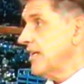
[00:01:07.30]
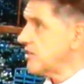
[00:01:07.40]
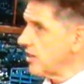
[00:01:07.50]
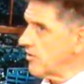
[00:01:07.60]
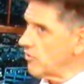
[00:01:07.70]

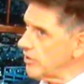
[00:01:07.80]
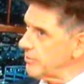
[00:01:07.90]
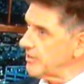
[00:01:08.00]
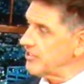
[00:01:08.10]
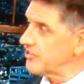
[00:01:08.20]
Is there a
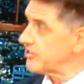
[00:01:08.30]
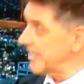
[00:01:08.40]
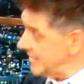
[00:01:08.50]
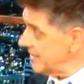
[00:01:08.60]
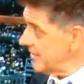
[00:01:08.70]
rockabilly
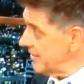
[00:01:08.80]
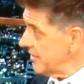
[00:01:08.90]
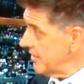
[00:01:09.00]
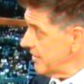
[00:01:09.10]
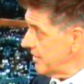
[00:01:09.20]
scene
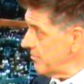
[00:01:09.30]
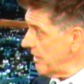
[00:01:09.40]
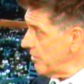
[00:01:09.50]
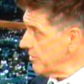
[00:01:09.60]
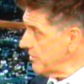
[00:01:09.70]
in
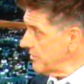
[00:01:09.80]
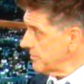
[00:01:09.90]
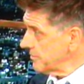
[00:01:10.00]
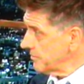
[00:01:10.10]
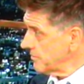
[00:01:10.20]
uh,
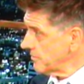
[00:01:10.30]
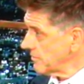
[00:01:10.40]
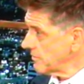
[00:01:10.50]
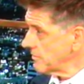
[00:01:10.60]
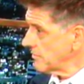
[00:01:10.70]
Melbourne? A little bit, yeah.